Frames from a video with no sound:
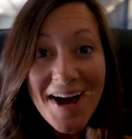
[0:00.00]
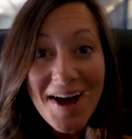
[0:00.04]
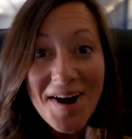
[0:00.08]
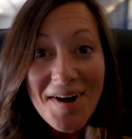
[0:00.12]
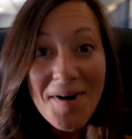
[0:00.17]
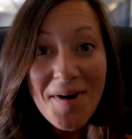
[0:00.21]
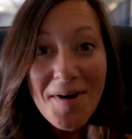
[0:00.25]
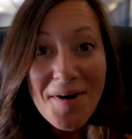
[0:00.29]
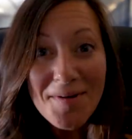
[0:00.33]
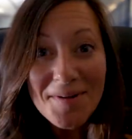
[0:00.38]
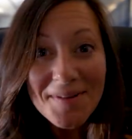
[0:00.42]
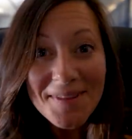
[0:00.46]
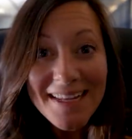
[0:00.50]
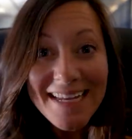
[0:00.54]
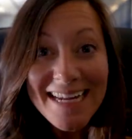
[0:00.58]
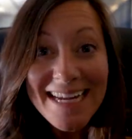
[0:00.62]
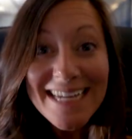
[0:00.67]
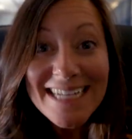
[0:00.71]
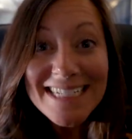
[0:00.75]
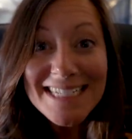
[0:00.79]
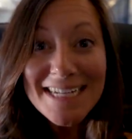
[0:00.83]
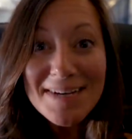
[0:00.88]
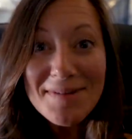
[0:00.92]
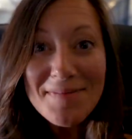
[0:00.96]
not
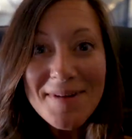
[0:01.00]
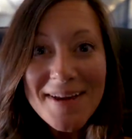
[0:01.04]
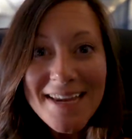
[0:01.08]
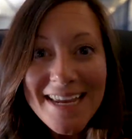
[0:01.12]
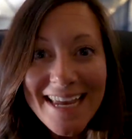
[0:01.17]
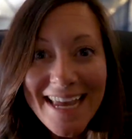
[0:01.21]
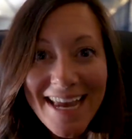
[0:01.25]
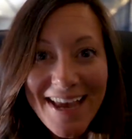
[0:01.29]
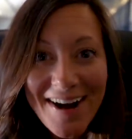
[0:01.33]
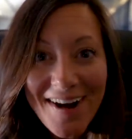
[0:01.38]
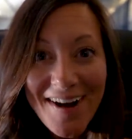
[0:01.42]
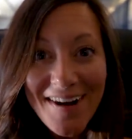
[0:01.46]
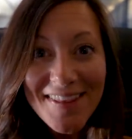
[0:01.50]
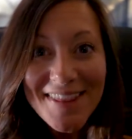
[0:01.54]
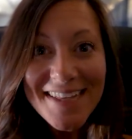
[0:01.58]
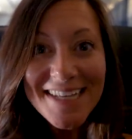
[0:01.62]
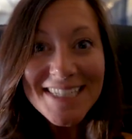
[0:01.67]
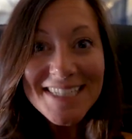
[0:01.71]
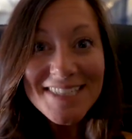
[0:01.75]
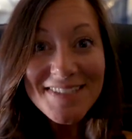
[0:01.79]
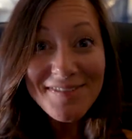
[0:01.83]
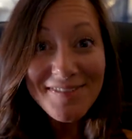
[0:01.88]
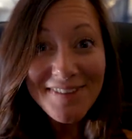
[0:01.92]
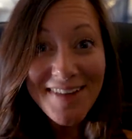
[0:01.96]
only did we get on
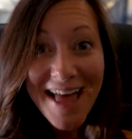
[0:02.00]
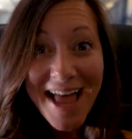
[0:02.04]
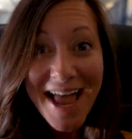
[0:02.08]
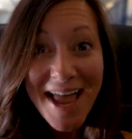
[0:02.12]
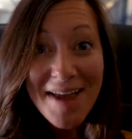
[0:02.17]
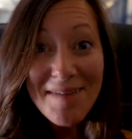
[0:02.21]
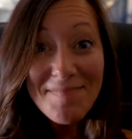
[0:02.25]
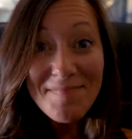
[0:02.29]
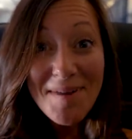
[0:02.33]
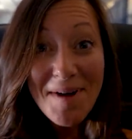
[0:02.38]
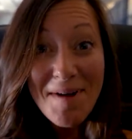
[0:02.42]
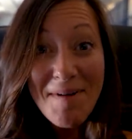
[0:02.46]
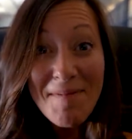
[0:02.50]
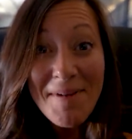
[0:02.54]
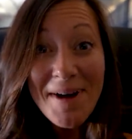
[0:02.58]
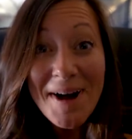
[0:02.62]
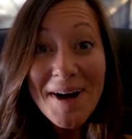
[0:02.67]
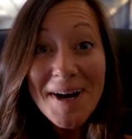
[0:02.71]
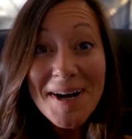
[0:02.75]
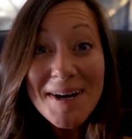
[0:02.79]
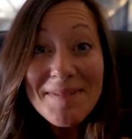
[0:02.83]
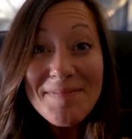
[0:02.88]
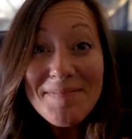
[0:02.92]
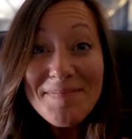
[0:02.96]
this flight, but
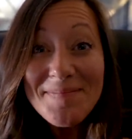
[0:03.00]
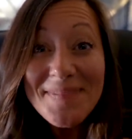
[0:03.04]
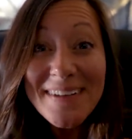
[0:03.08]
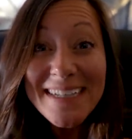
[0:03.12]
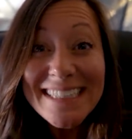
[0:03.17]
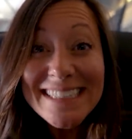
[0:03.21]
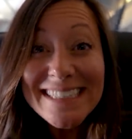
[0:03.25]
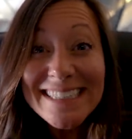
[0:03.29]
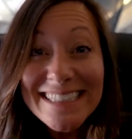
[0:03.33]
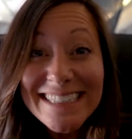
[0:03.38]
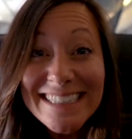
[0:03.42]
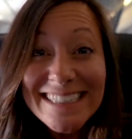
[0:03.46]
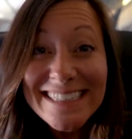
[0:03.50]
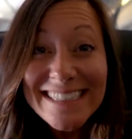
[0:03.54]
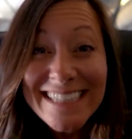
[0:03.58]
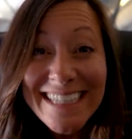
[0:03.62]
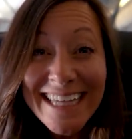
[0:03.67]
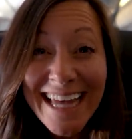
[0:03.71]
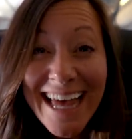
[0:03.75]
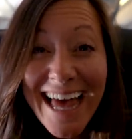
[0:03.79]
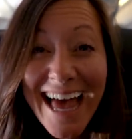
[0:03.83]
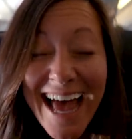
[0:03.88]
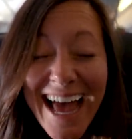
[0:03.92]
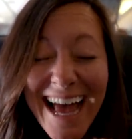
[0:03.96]
we're in business
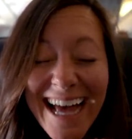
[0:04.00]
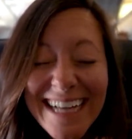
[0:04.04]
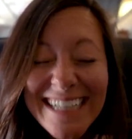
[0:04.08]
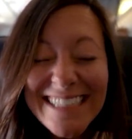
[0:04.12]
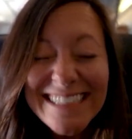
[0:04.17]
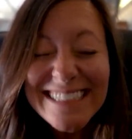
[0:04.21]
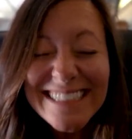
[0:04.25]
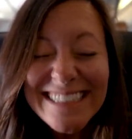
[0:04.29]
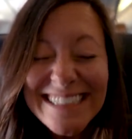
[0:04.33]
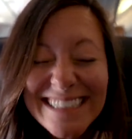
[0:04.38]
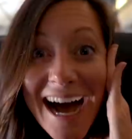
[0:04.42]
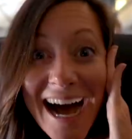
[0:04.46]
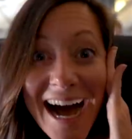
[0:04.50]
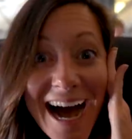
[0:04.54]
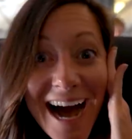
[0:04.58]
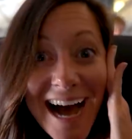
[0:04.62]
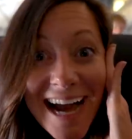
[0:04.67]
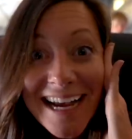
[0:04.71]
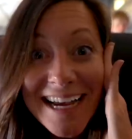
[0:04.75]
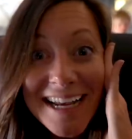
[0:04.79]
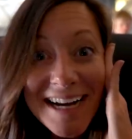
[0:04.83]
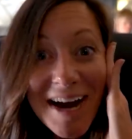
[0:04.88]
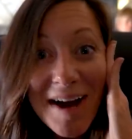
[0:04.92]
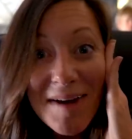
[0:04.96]
class.
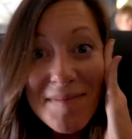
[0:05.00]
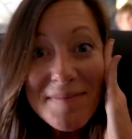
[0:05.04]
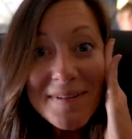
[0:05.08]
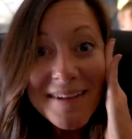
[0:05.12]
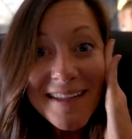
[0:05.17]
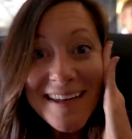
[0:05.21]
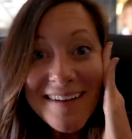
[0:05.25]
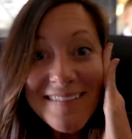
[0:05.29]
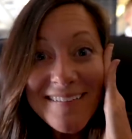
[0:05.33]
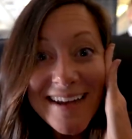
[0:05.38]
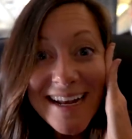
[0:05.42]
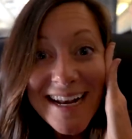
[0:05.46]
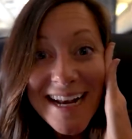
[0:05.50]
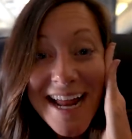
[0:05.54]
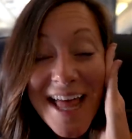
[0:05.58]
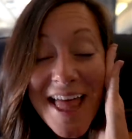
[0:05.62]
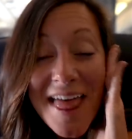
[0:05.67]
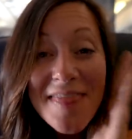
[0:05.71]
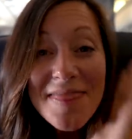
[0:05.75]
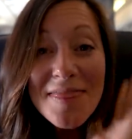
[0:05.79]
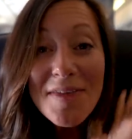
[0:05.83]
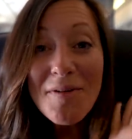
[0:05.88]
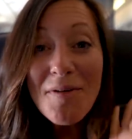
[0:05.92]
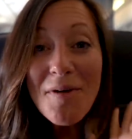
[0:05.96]
I cannot believe it.
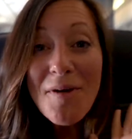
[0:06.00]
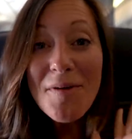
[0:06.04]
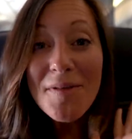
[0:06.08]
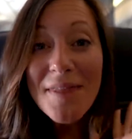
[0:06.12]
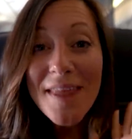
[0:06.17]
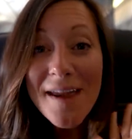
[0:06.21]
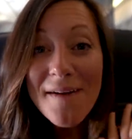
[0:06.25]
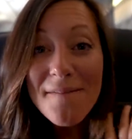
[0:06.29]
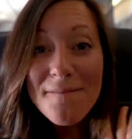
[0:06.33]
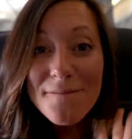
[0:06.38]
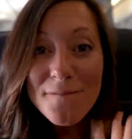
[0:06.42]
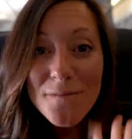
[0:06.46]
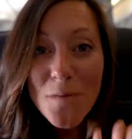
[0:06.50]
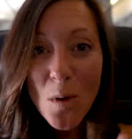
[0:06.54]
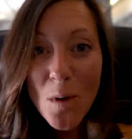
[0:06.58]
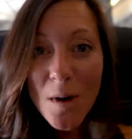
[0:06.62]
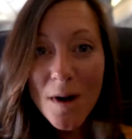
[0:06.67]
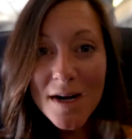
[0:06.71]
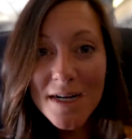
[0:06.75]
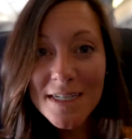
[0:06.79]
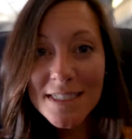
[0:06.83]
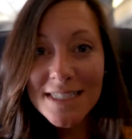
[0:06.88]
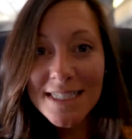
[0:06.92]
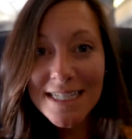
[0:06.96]
There were only
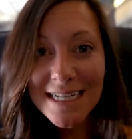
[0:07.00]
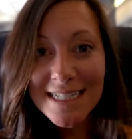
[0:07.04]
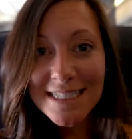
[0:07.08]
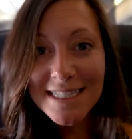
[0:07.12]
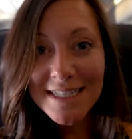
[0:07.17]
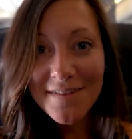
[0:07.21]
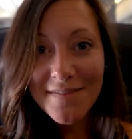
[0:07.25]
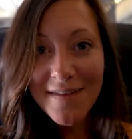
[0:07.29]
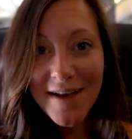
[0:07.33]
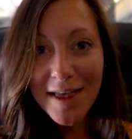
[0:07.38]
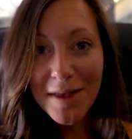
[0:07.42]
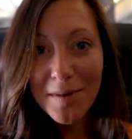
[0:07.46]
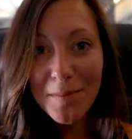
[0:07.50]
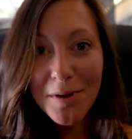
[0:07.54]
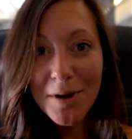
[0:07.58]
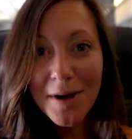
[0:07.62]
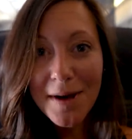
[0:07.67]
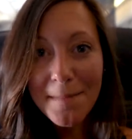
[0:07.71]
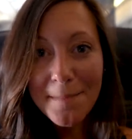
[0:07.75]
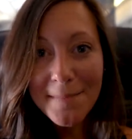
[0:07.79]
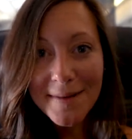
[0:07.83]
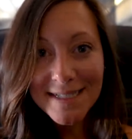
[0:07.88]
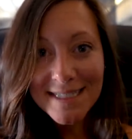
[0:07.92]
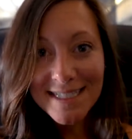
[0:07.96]
four seats
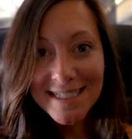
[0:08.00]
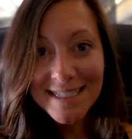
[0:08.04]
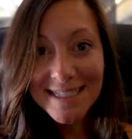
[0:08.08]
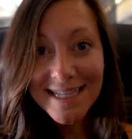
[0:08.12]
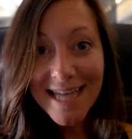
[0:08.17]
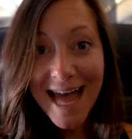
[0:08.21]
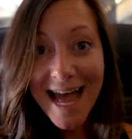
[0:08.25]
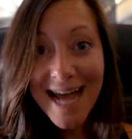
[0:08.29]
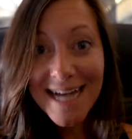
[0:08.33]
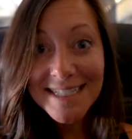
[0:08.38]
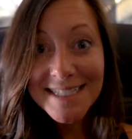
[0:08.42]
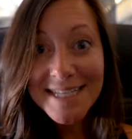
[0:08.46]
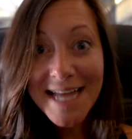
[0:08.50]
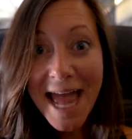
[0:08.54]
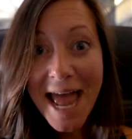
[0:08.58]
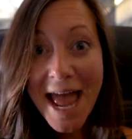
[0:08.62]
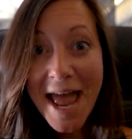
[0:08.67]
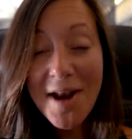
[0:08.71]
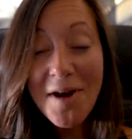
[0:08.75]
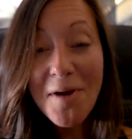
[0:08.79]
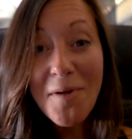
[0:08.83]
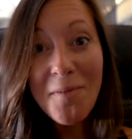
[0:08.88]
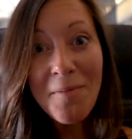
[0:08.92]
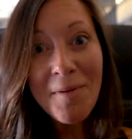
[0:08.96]
available in business class,
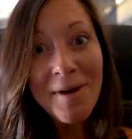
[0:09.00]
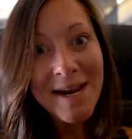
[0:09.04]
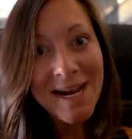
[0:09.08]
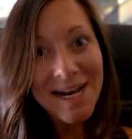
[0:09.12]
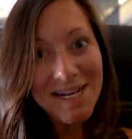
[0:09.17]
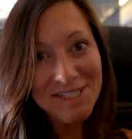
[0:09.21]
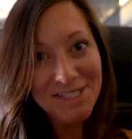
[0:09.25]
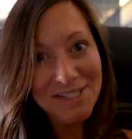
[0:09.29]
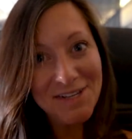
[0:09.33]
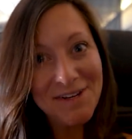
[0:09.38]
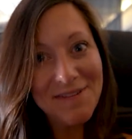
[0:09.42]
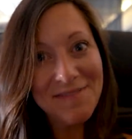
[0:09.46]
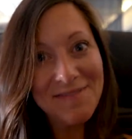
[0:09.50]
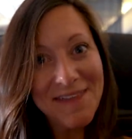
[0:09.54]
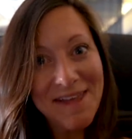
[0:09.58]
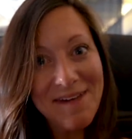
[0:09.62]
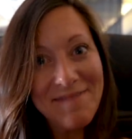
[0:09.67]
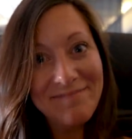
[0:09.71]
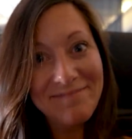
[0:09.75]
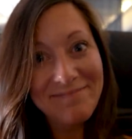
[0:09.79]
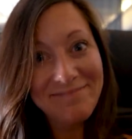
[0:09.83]
and we got two of them.